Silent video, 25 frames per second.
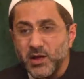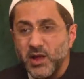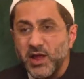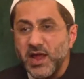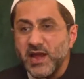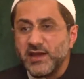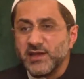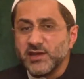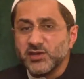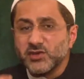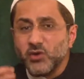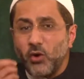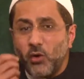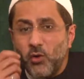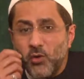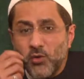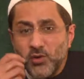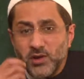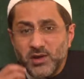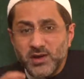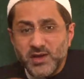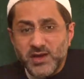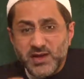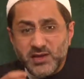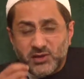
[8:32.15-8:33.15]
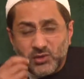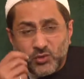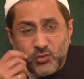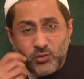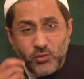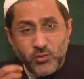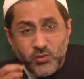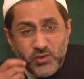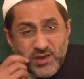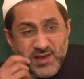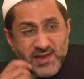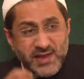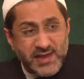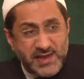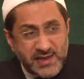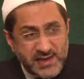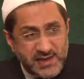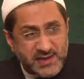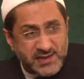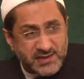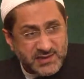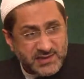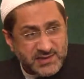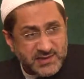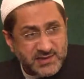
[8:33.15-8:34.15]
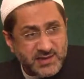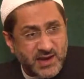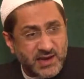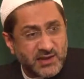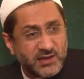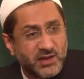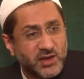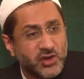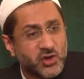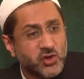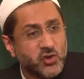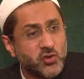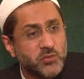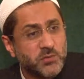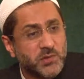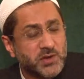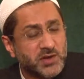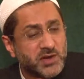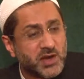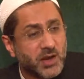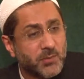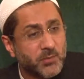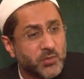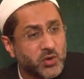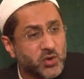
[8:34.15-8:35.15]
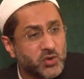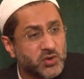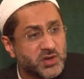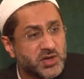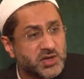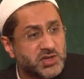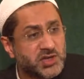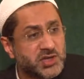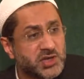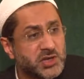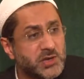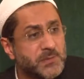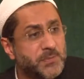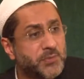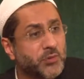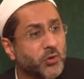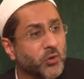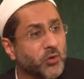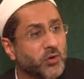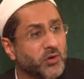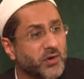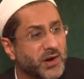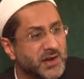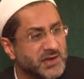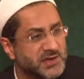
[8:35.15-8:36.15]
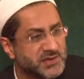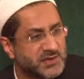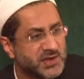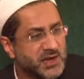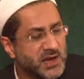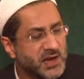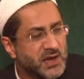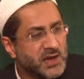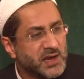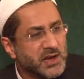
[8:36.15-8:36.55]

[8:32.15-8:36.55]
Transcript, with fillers: It is only through ease can the human community progress.